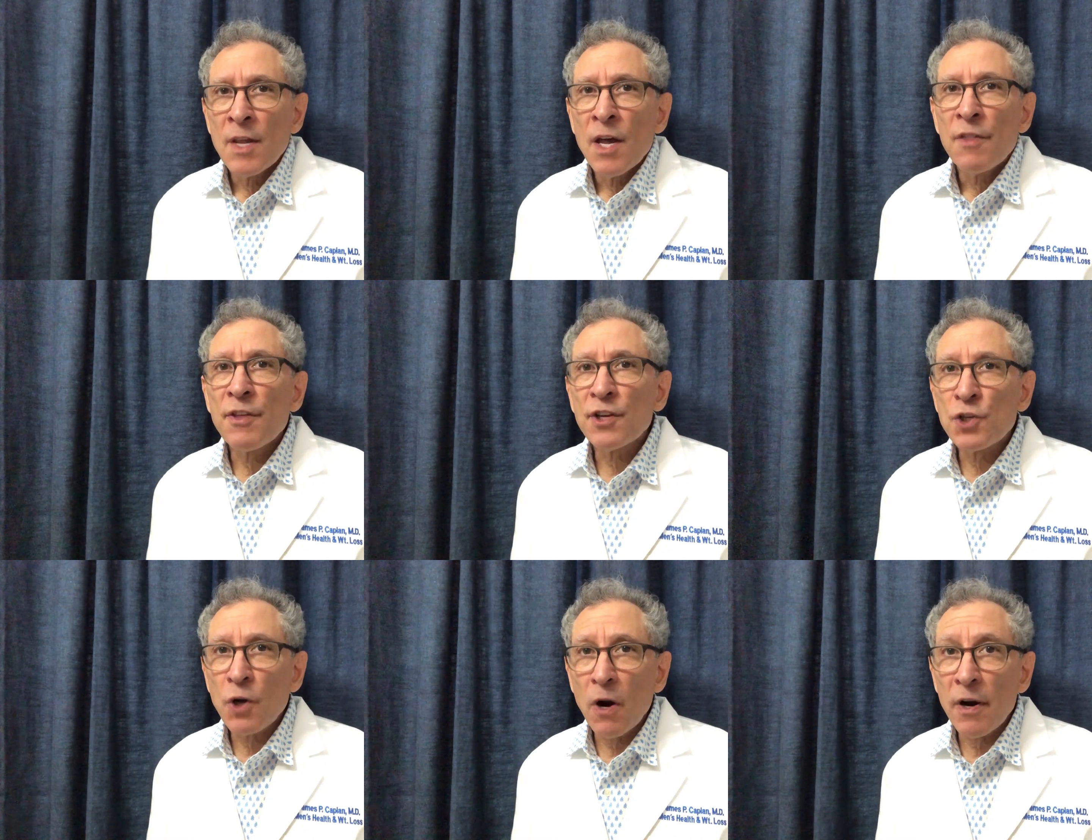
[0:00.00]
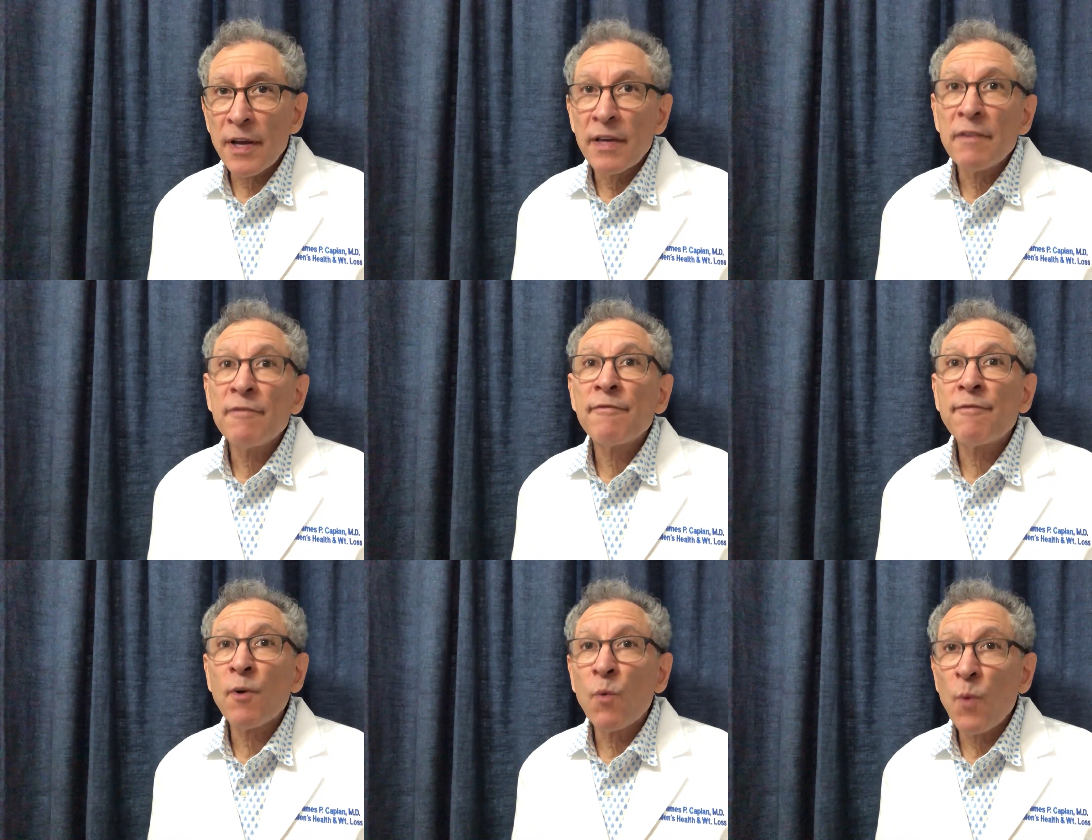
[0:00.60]
The target
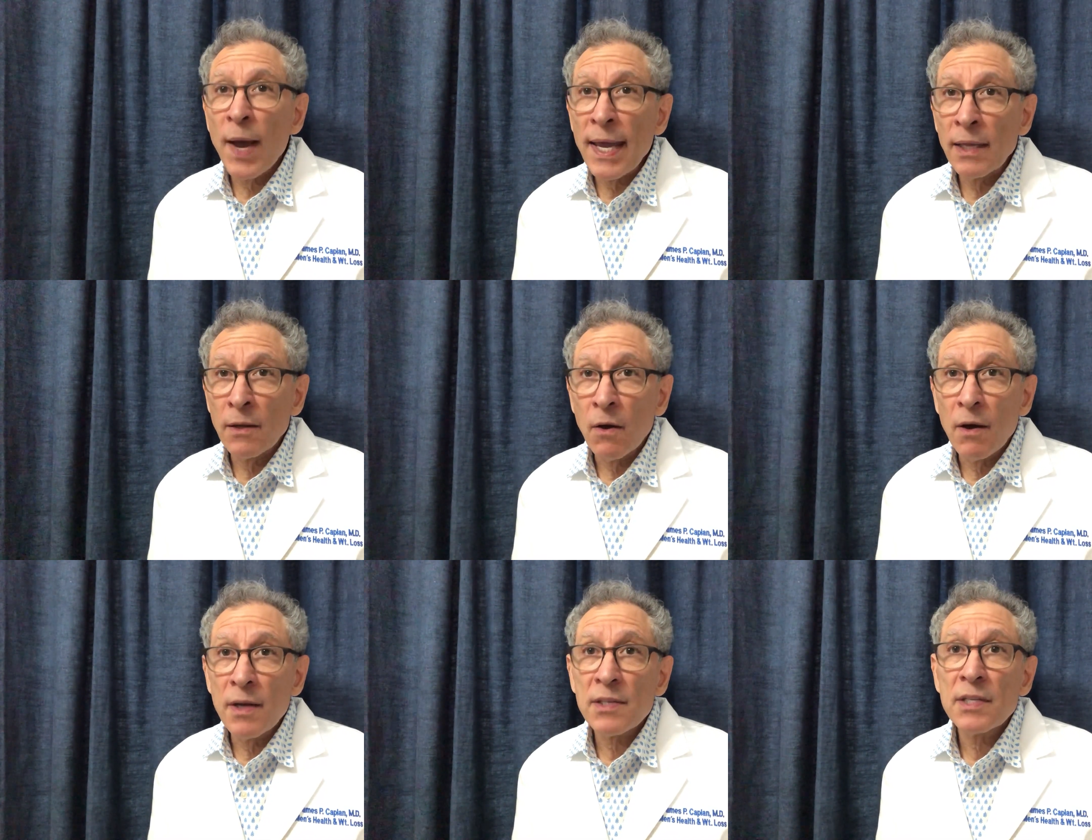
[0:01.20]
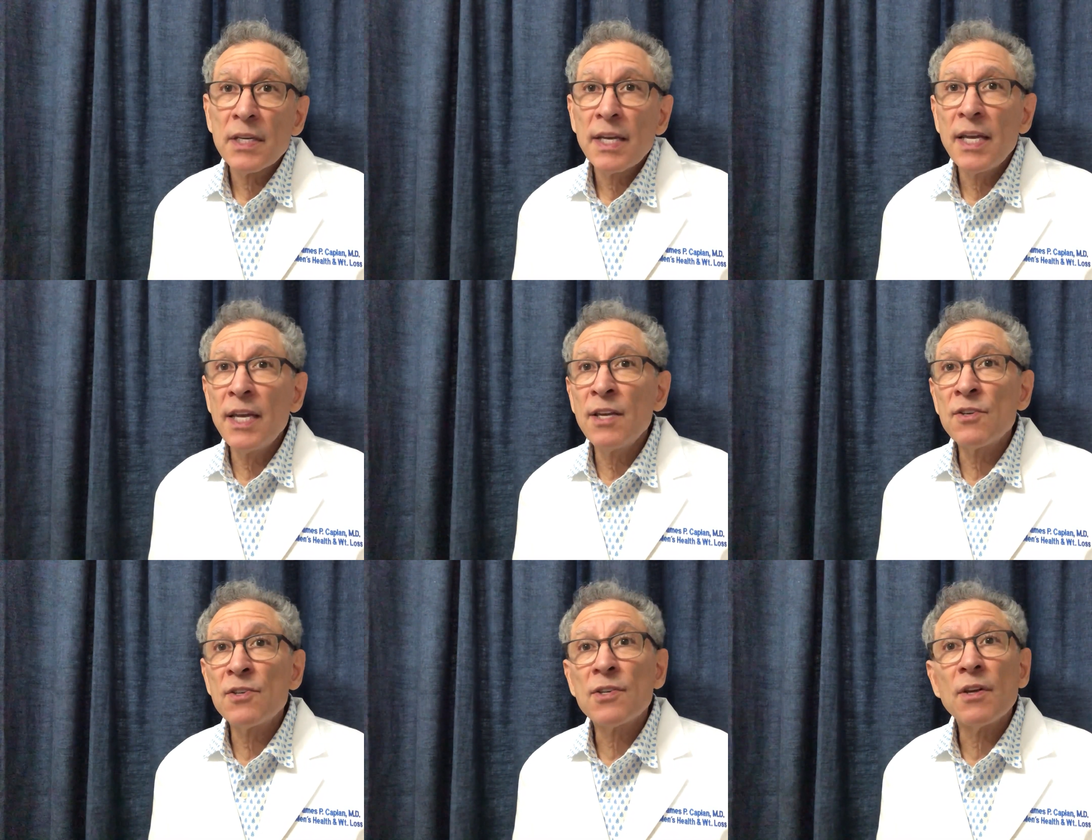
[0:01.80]
for weight loss
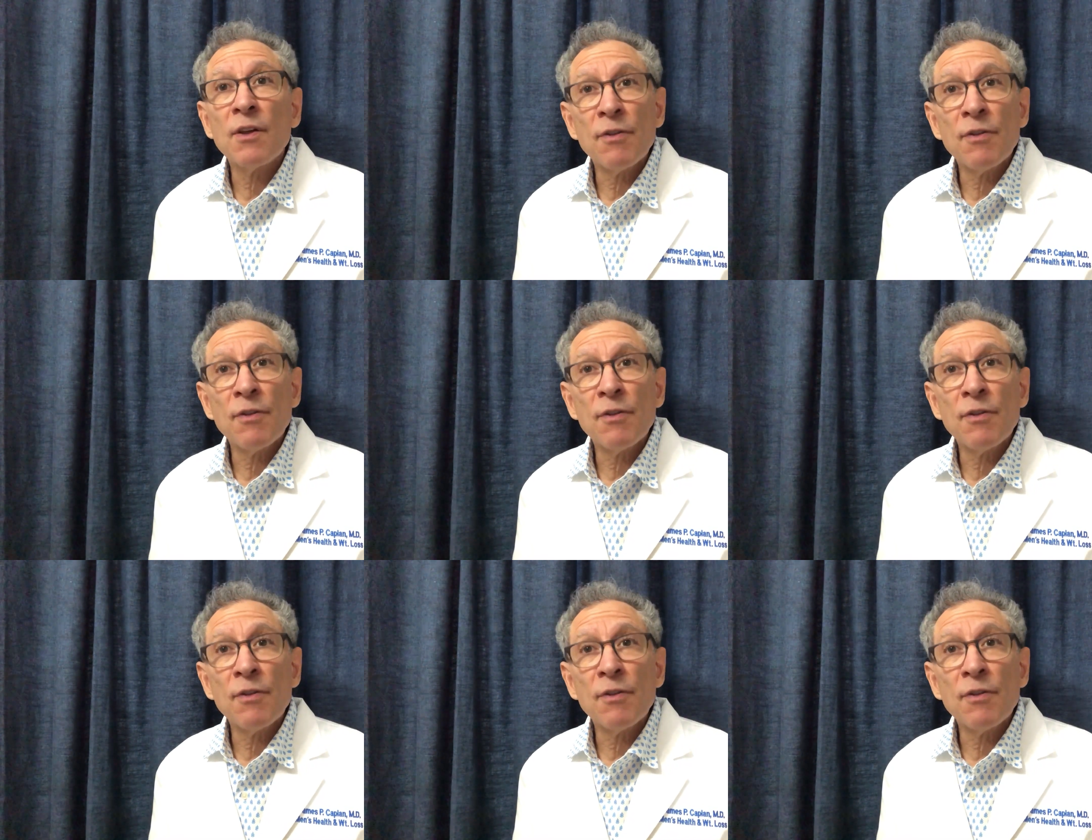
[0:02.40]
is